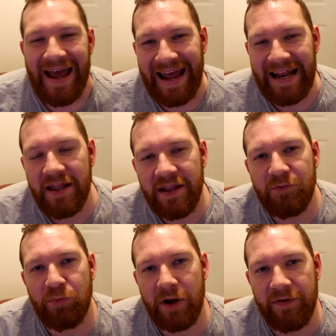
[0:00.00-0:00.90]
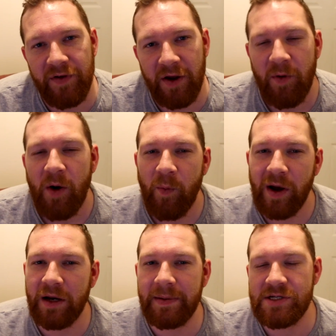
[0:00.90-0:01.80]
and in this preview we're
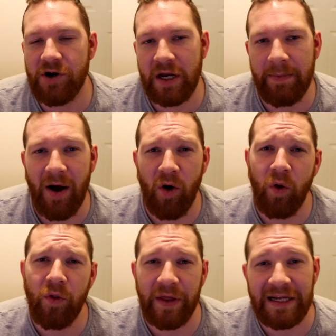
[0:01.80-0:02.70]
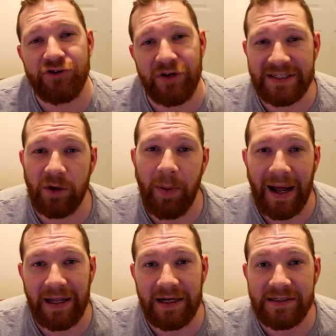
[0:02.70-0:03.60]
going to be talking about all things Crystal
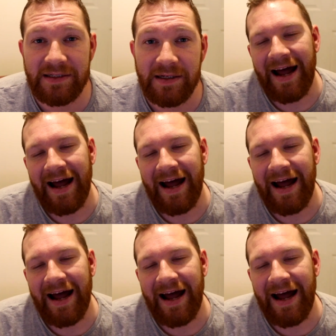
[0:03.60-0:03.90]
Palace.